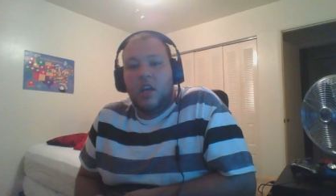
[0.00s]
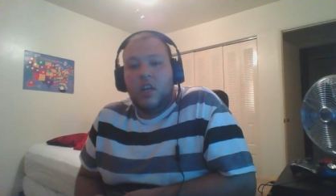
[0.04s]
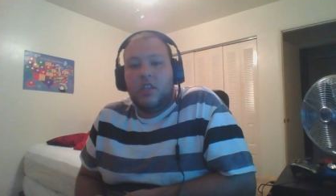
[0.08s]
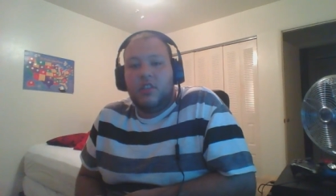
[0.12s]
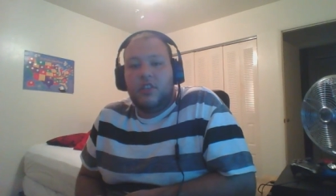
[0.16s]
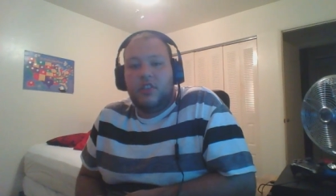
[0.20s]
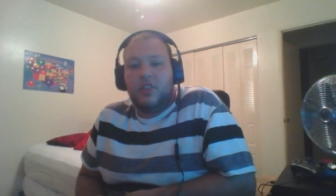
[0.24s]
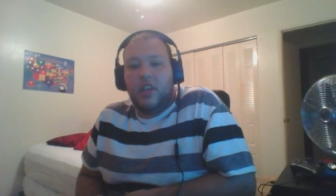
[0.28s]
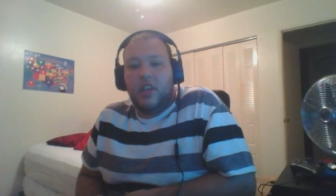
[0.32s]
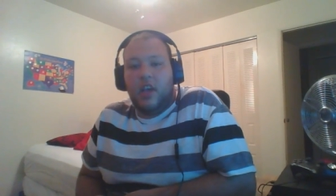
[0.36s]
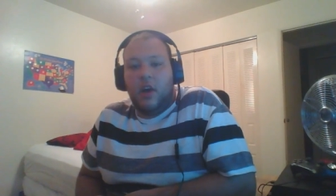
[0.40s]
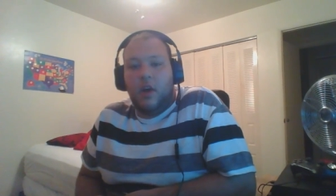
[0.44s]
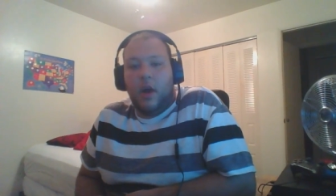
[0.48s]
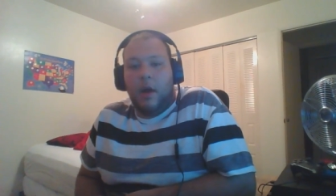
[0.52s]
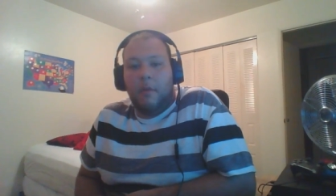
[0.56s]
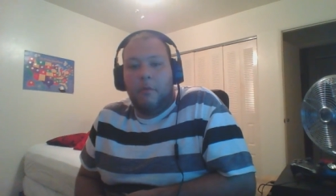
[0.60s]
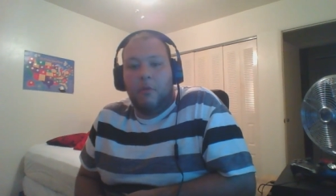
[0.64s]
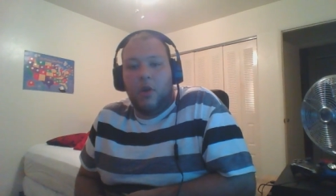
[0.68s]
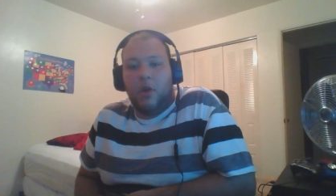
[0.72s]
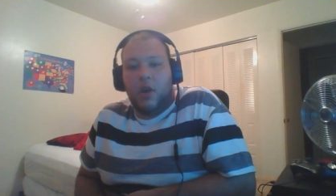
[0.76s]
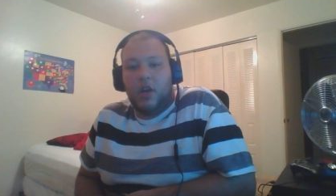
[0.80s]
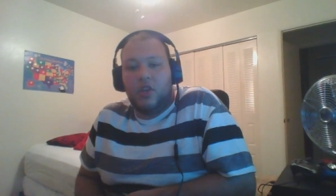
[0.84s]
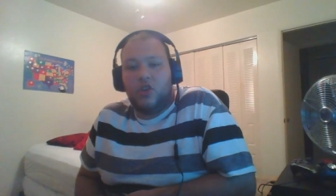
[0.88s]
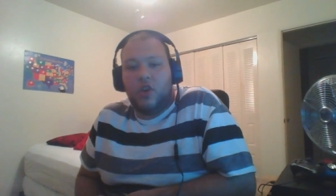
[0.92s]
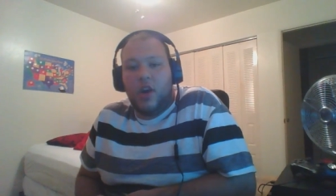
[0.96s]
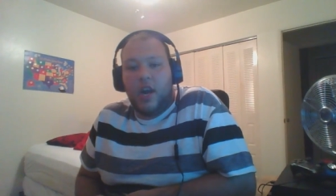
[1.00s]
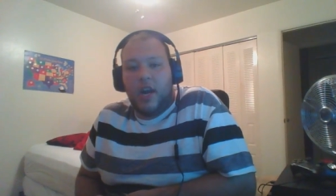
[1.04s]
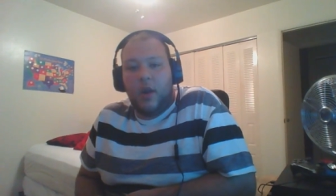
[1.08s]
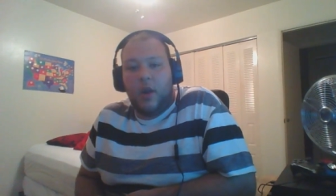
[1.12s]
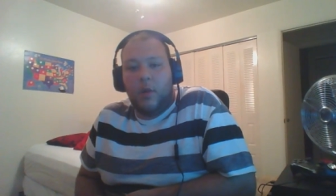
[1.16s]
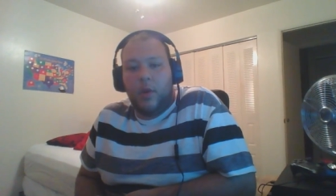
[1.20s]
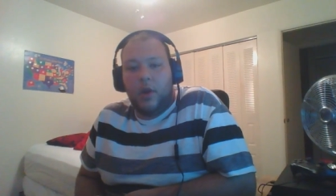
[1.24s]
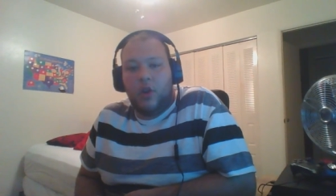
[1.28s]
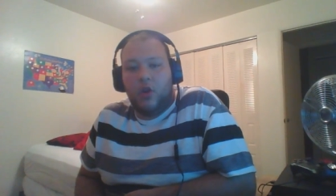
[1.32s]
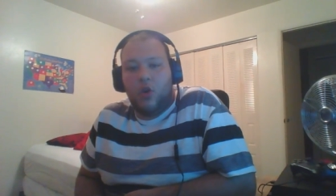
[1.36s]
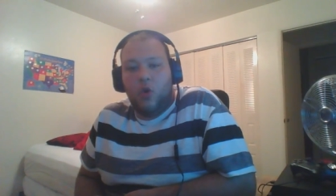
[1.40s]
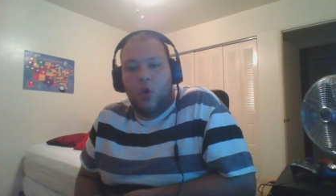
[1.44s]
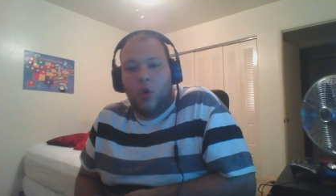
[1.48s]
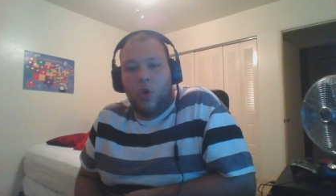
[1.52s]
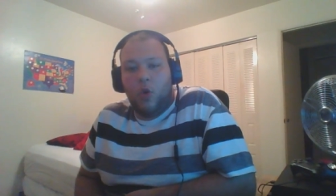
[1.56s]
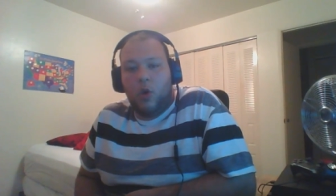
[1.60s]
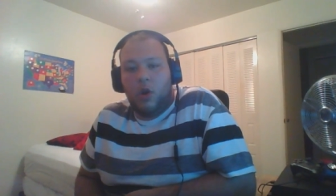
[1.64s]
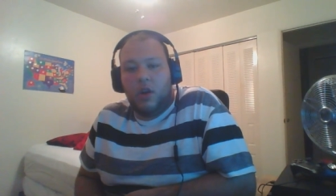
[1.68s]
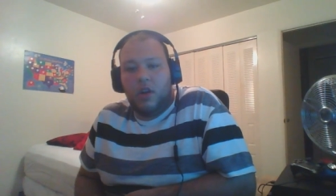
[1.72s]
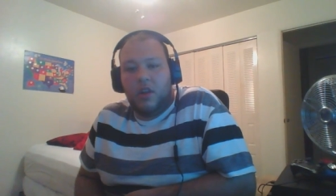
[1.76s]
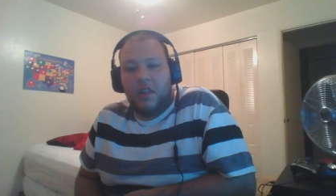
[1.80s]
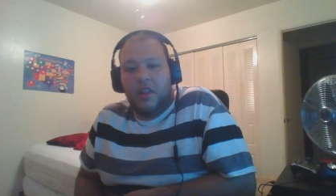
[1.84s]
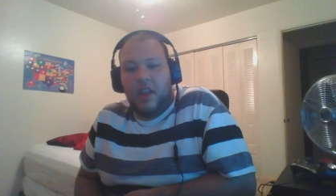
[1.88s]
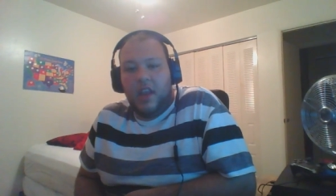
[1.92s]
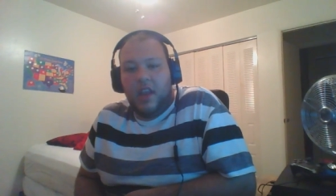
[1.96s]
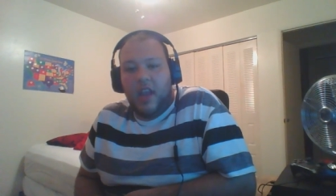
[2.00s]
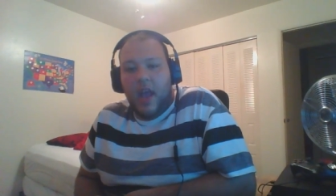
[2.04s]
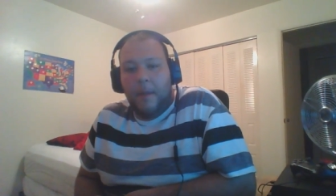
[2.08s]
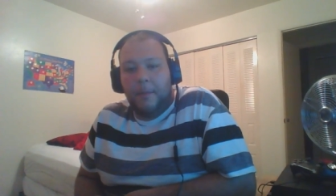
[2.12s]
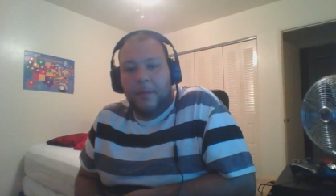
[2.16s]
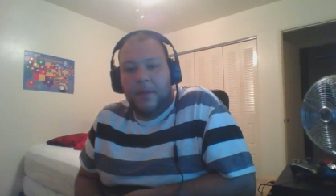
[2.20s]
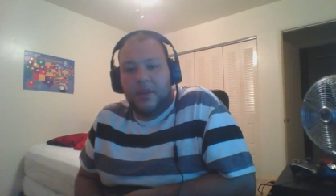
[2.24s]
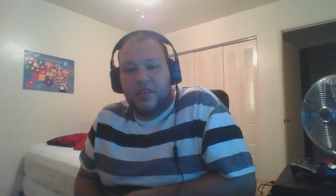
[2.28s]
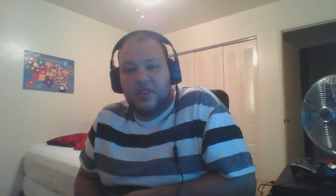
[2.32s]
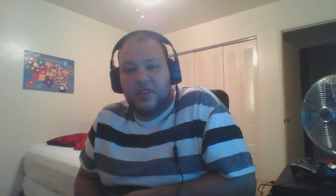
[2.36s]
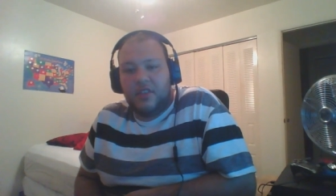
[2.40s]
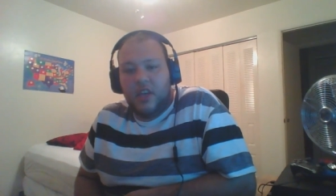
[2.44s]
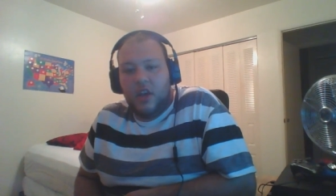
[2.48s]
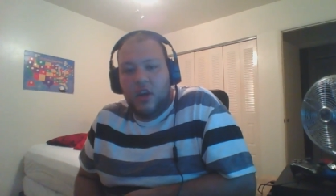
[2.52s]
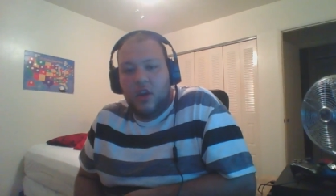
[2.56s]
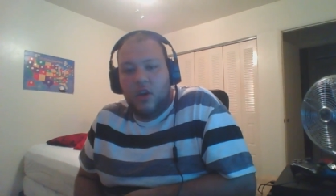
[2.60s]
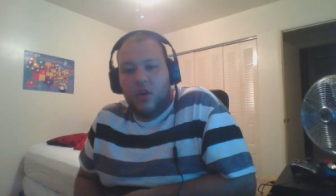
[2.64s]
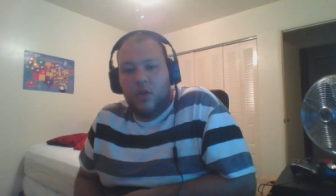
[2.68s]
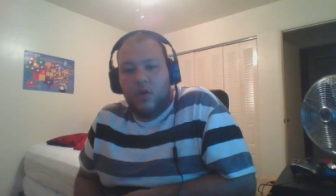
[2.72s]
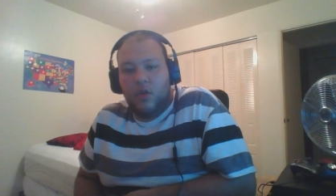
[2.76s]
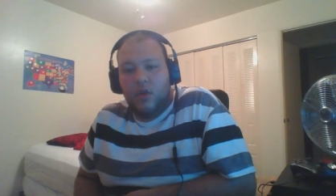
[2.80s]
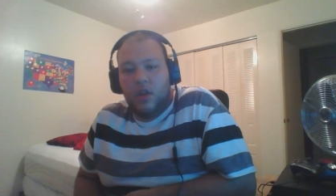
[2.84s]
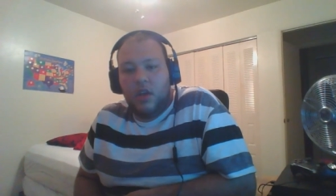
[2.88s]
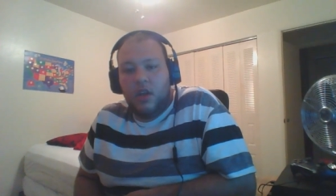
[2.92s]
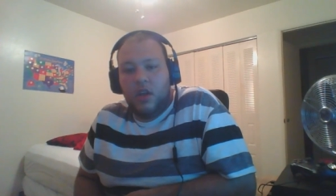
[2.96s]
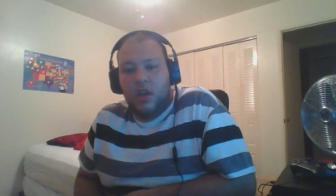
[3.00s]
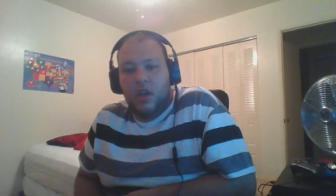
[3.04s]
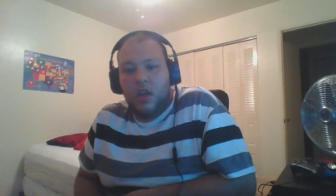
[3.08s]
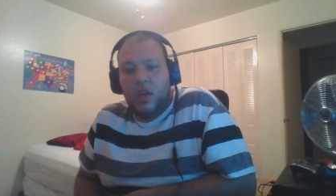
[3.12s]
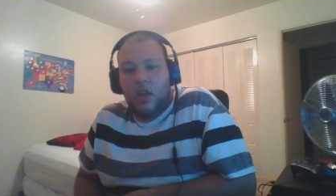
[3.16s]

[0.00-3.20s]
So I'm going to try to record the episode